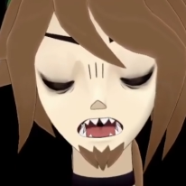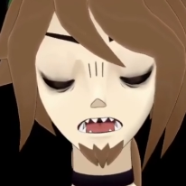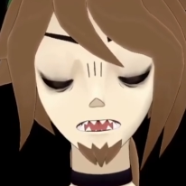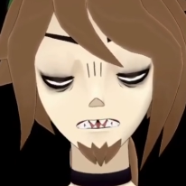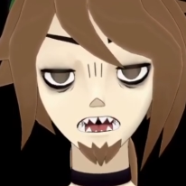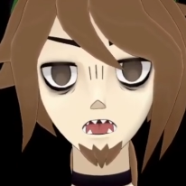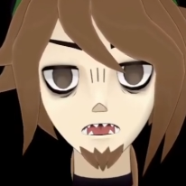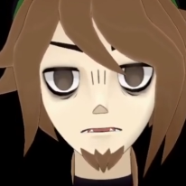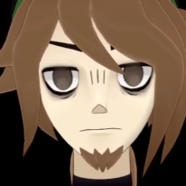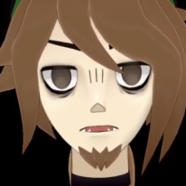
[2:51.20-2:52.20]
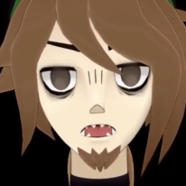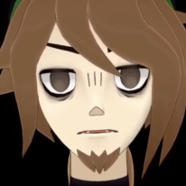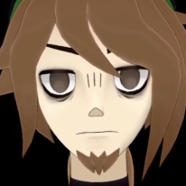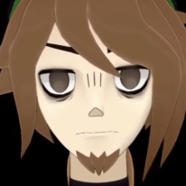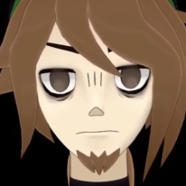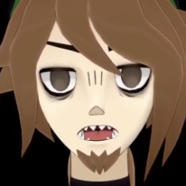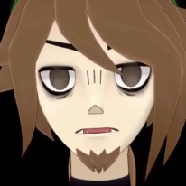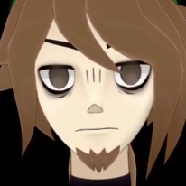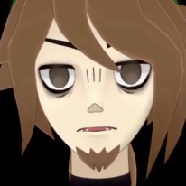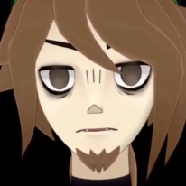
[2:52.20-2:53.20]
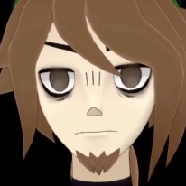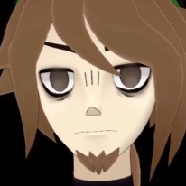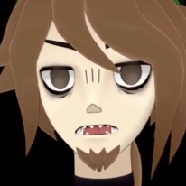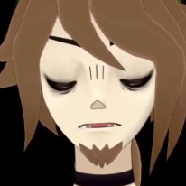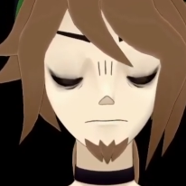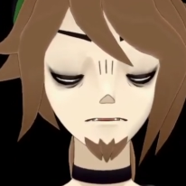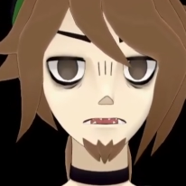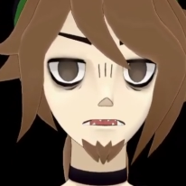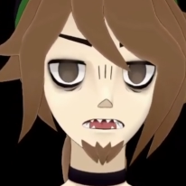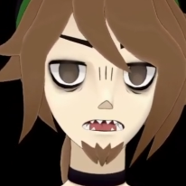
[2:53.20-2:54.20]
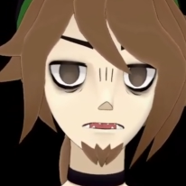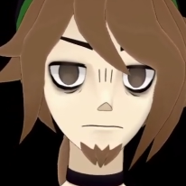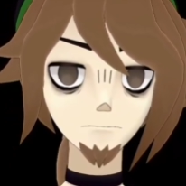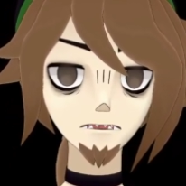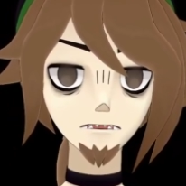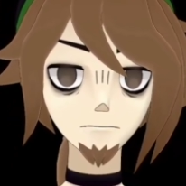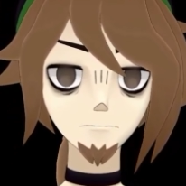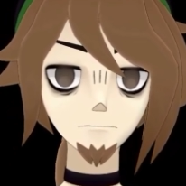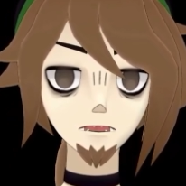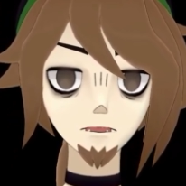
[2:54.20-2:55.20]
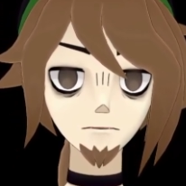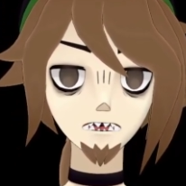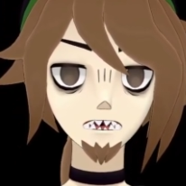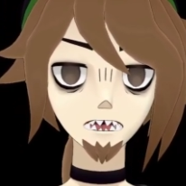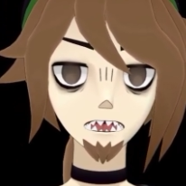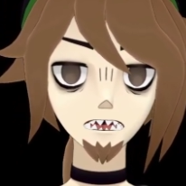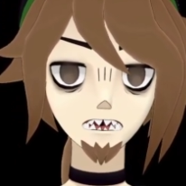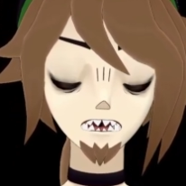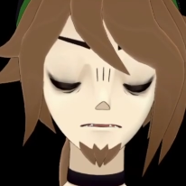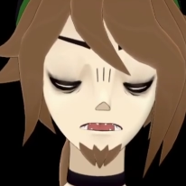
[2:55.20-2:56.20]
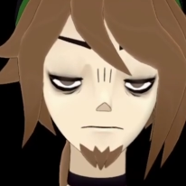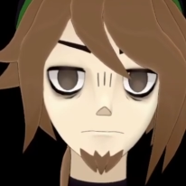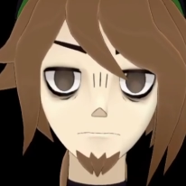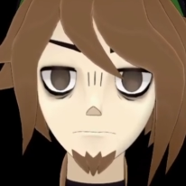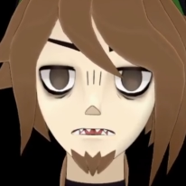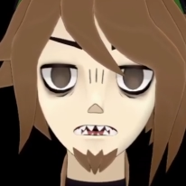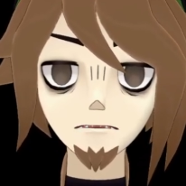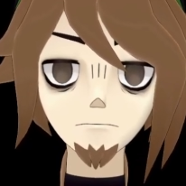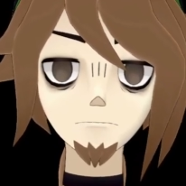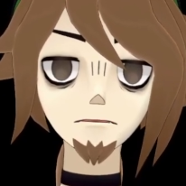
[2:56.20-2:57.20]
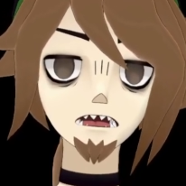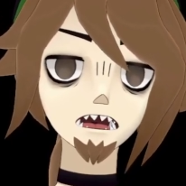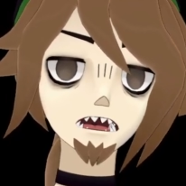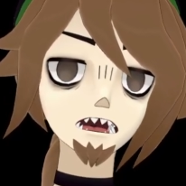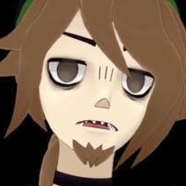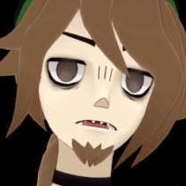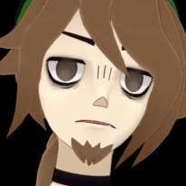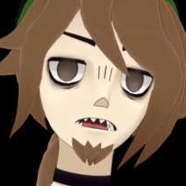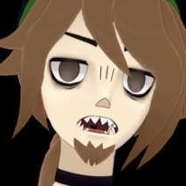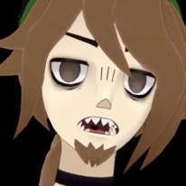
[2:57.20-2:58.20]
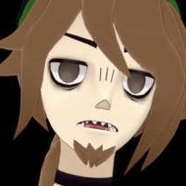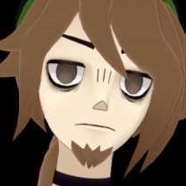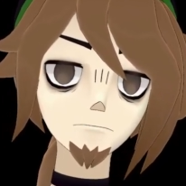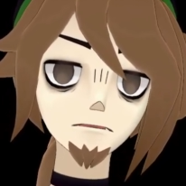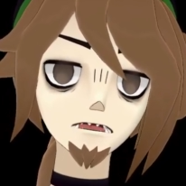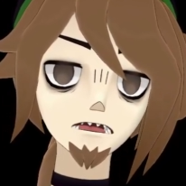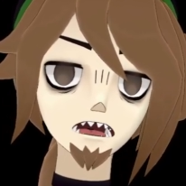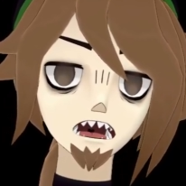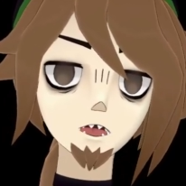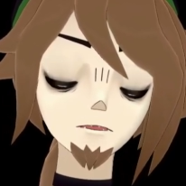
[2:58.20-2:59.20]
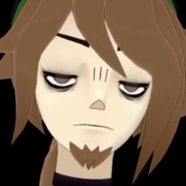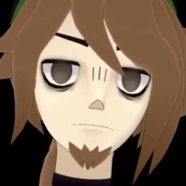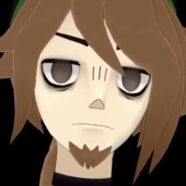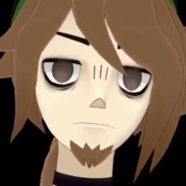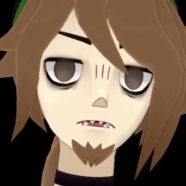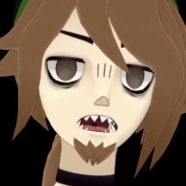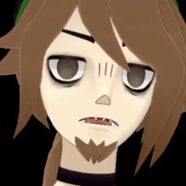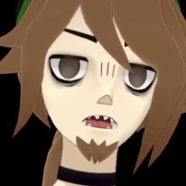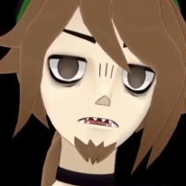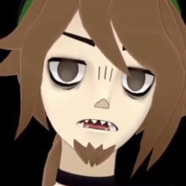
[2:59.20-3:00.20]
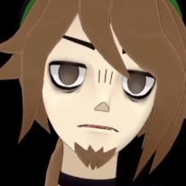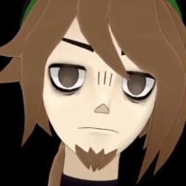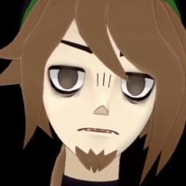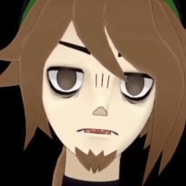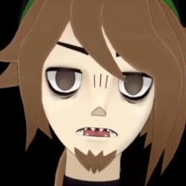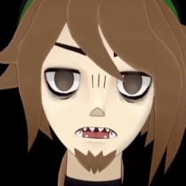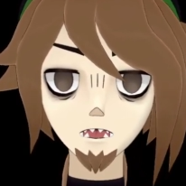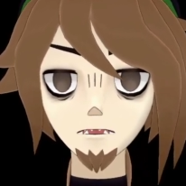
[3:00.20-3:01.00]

has come from the PMD community in general, and I don't want to say that as like I have a problem with the community or I